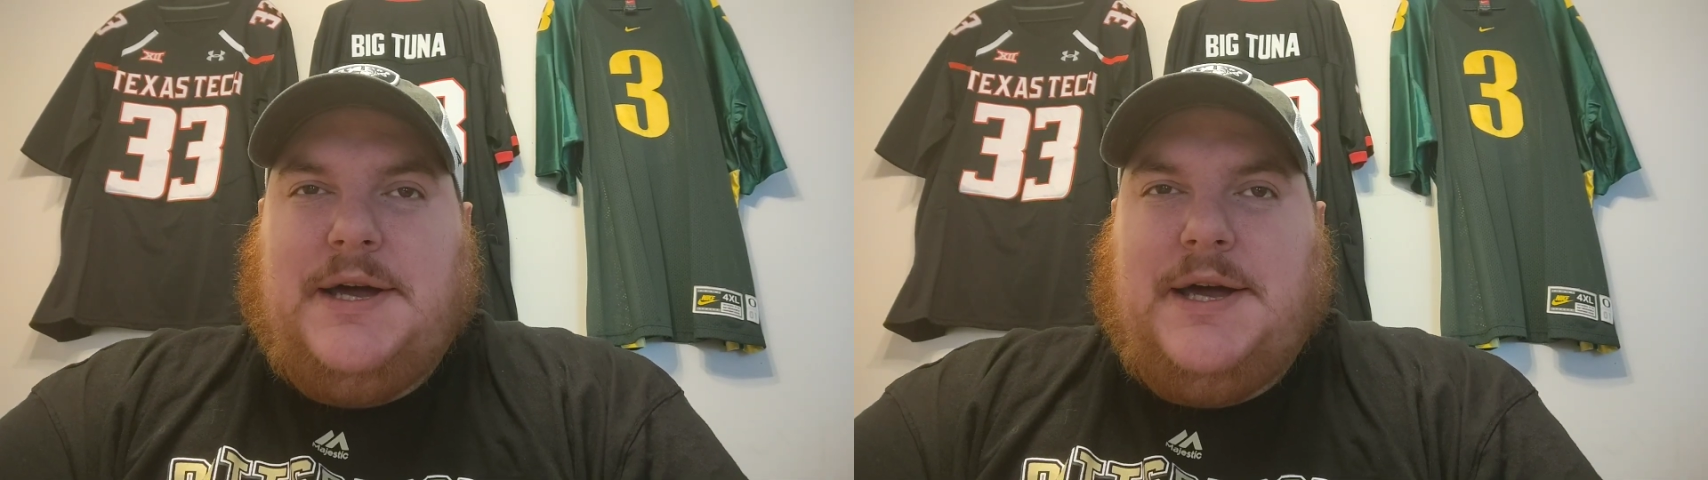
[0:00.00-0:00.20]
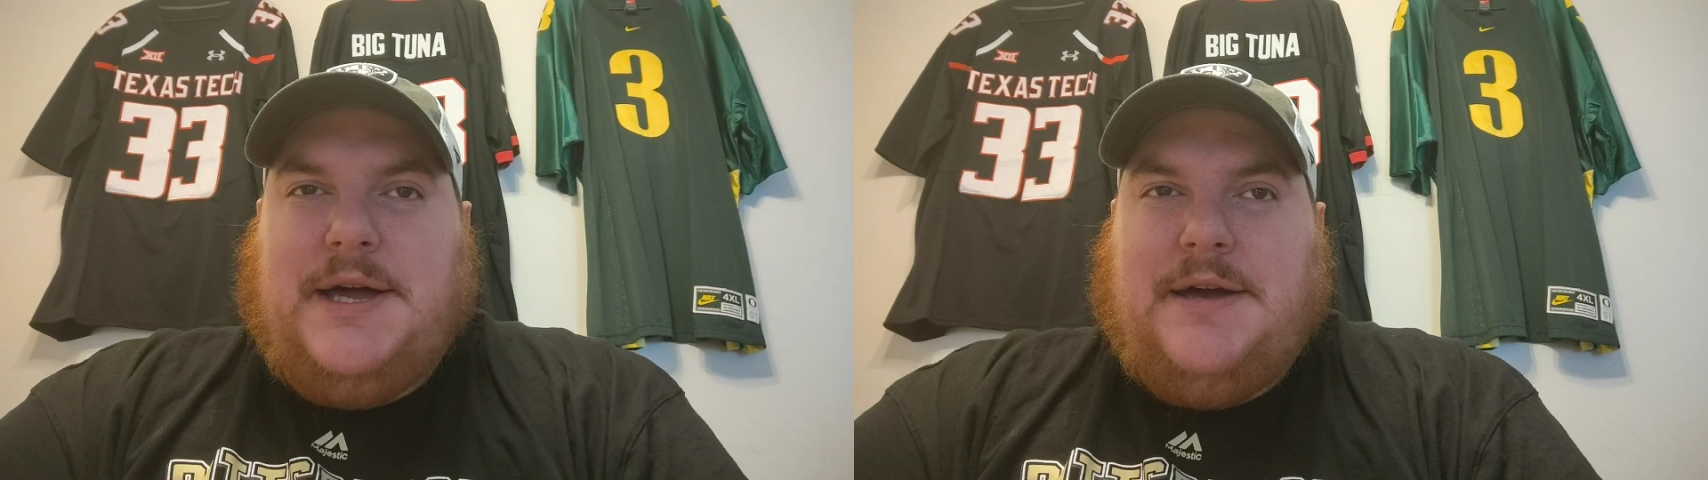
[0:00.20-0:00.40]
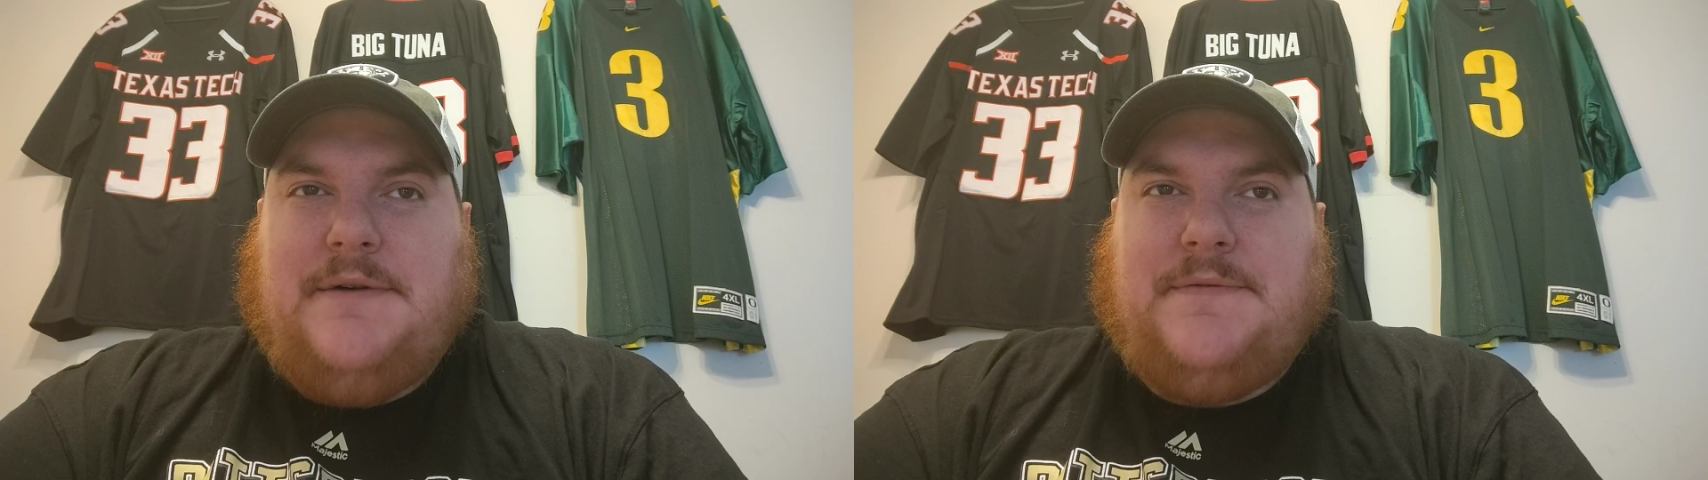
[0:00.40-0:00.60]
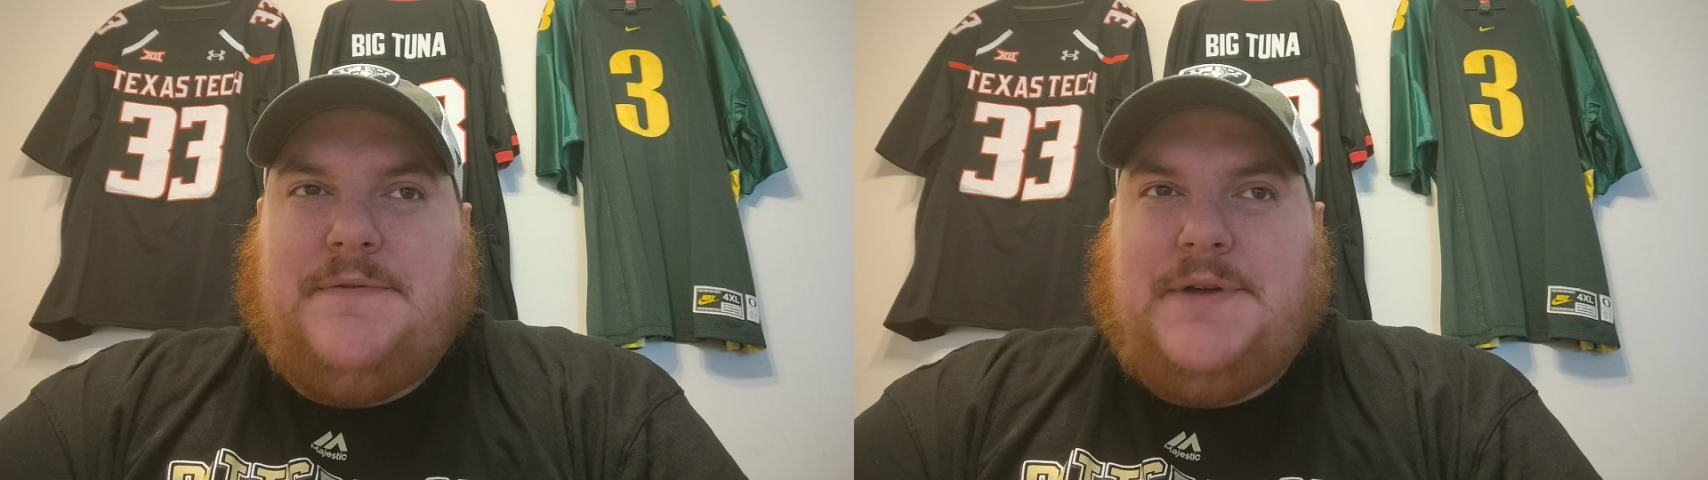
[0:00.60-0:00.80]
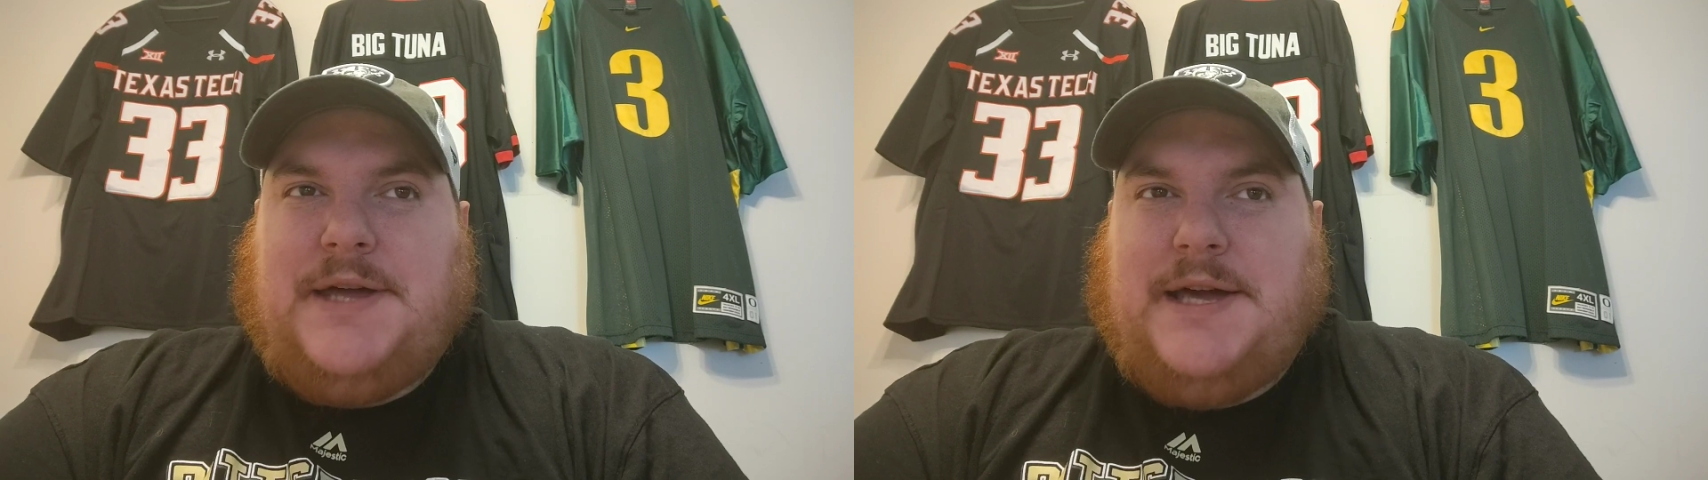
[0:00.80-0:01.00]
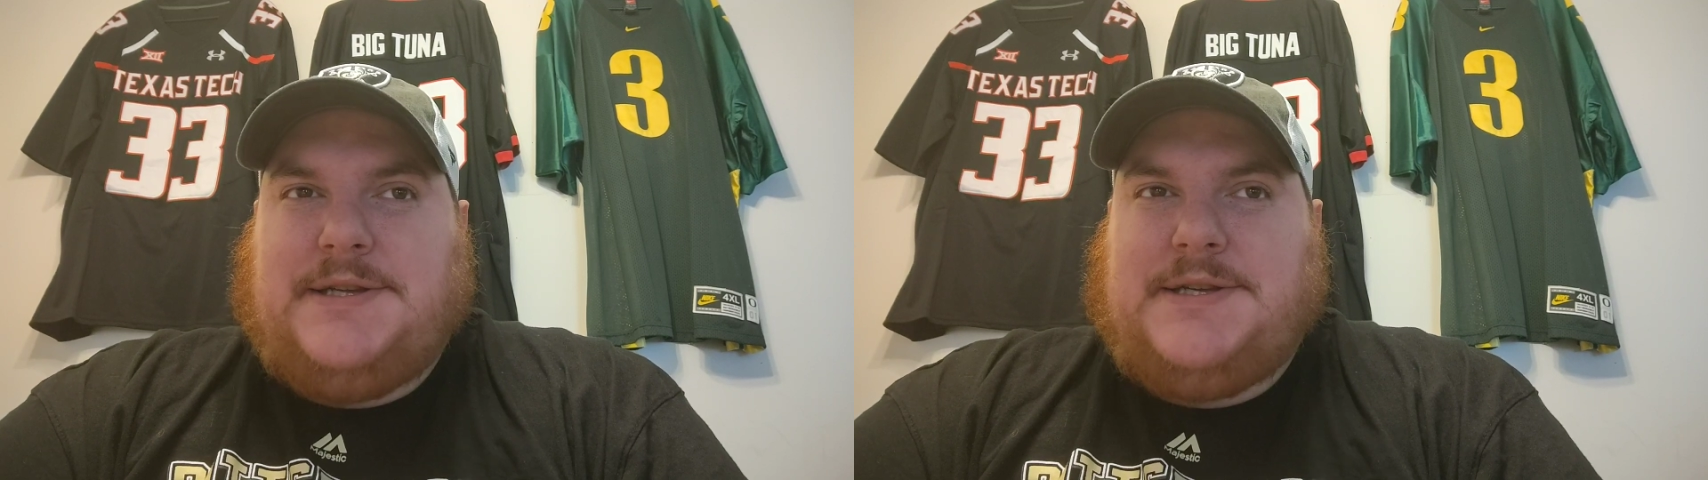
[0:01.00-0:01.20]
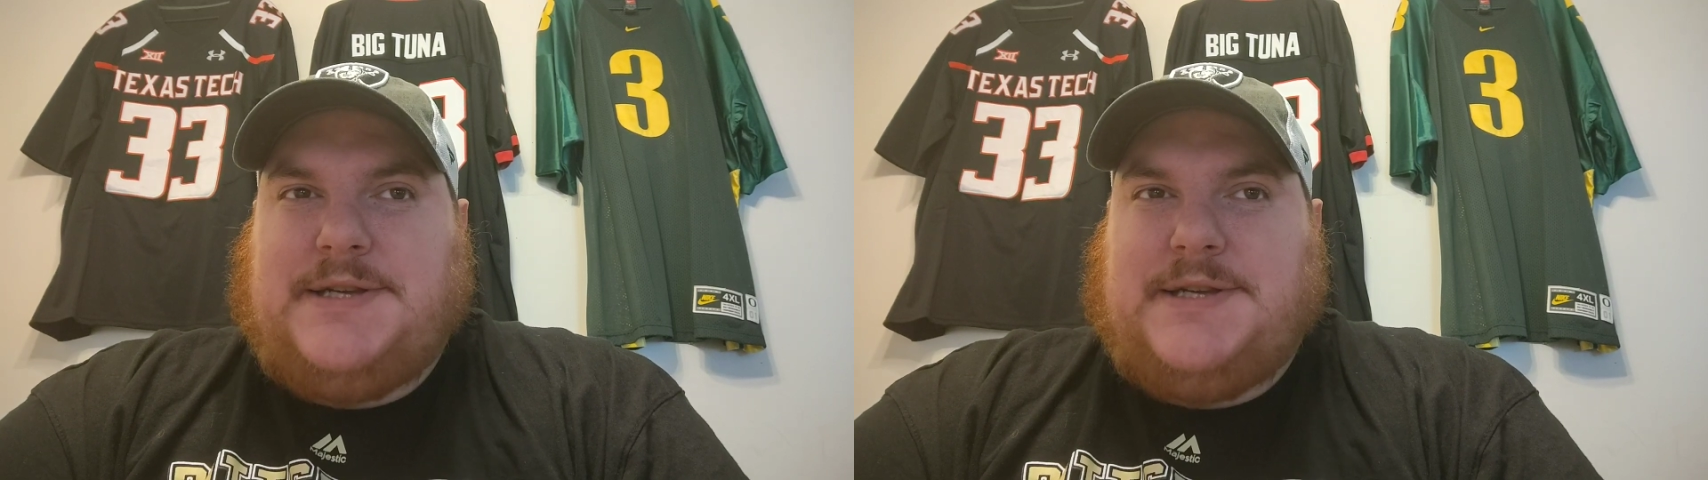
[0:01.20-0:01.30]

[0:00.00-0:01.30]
if Kansas